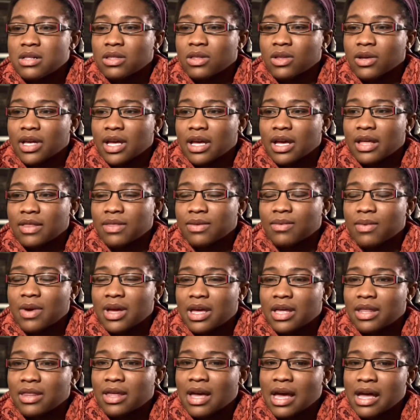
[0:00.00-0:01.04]
looking at the
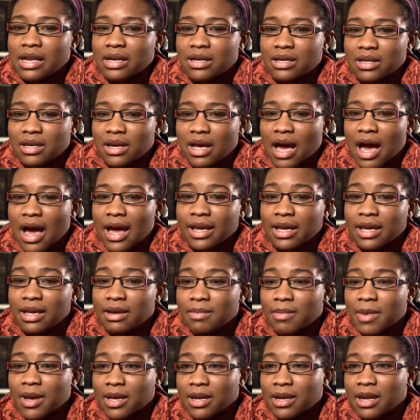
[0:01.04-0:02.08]
way that I
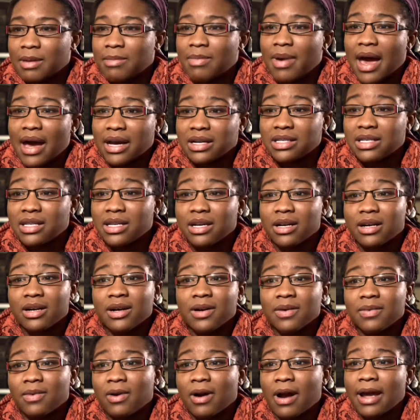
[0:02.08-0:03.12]
can make an impact here
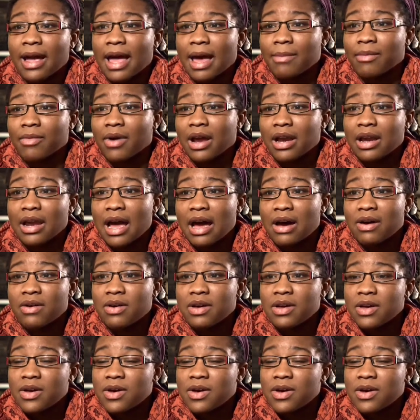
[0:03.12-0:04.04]
where I am right now